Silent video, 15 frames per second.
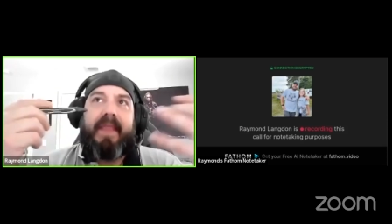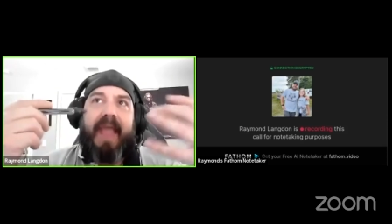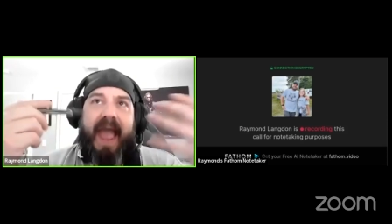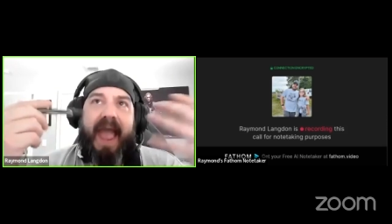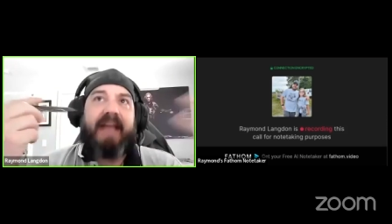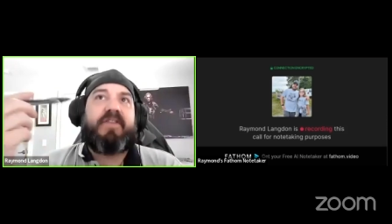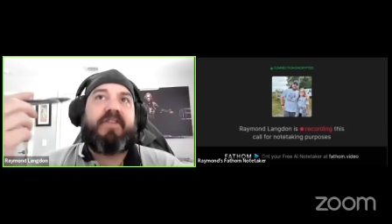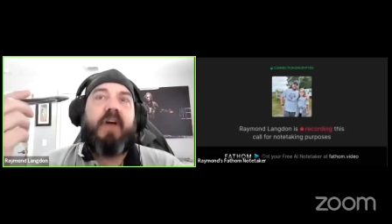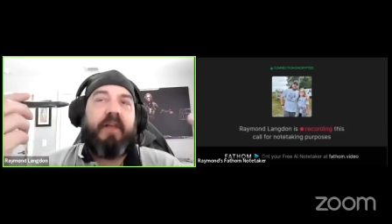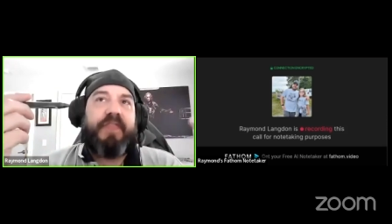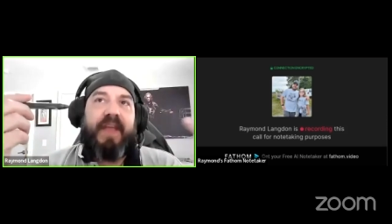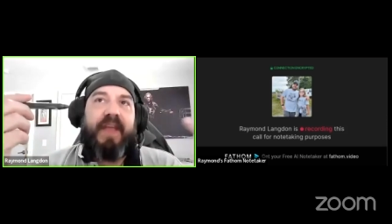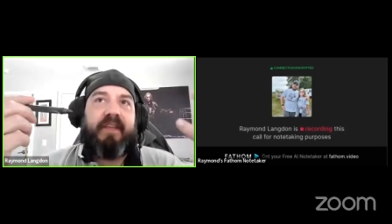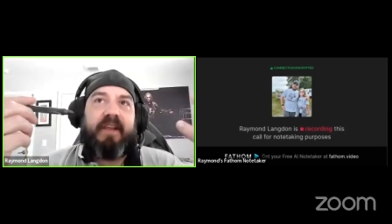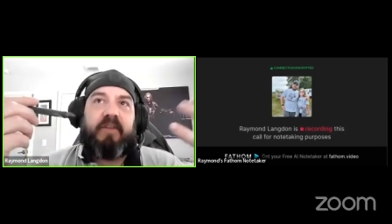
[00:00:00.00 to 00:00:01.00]
as
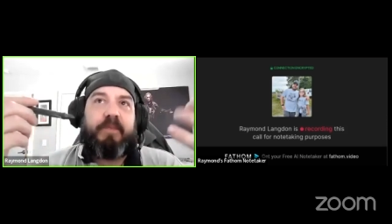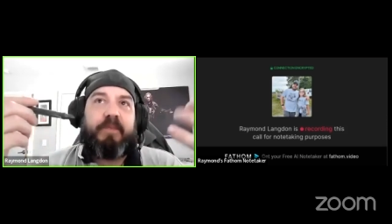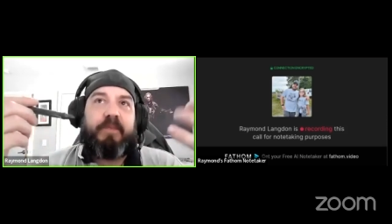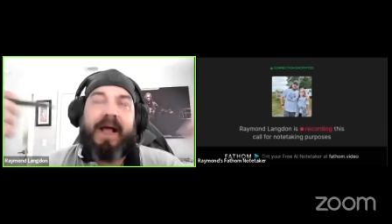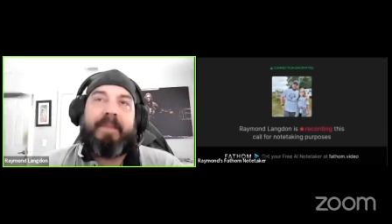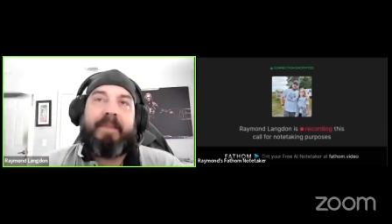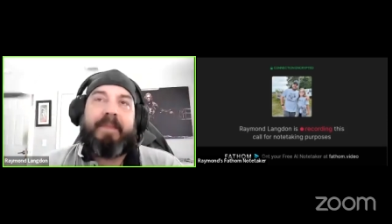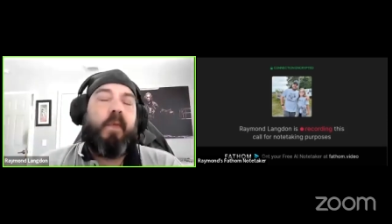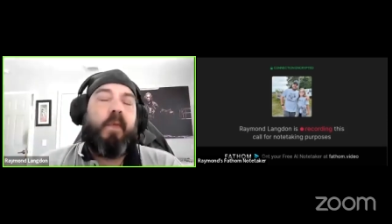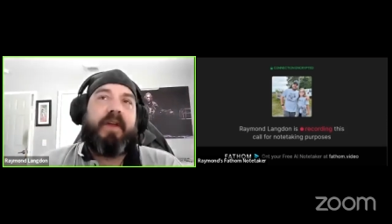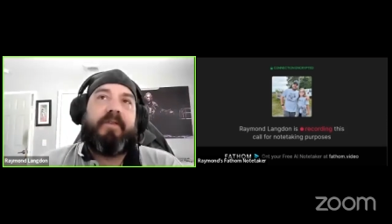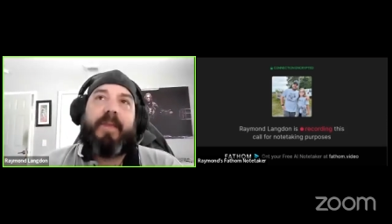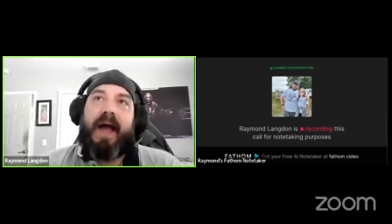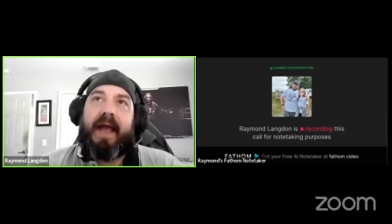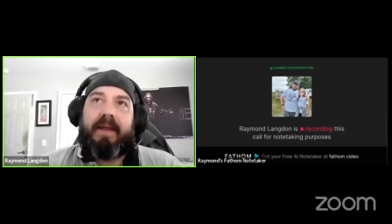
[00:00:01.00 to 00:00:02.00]
authentic as I mean, one of
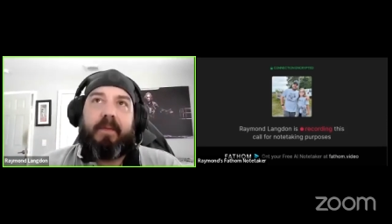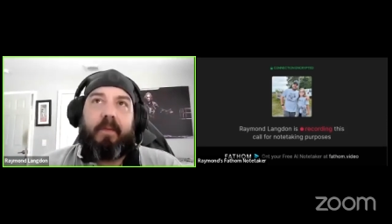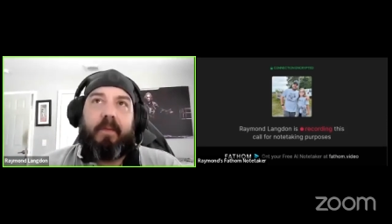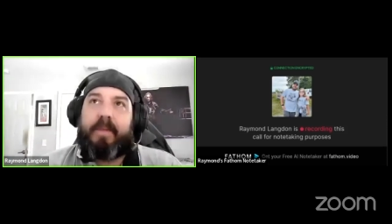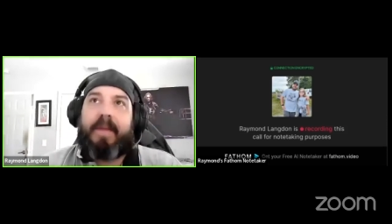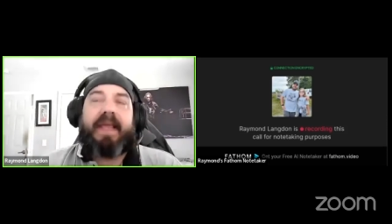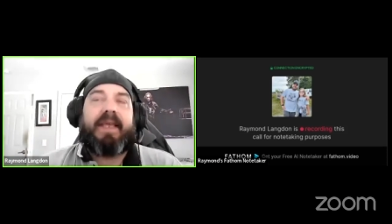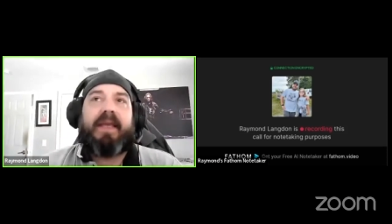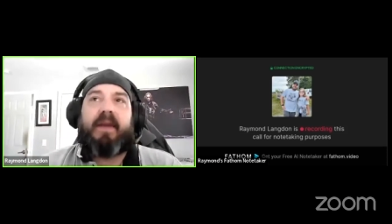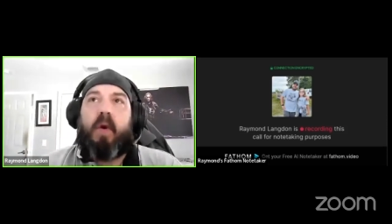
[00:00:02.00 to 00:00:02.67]
my one of my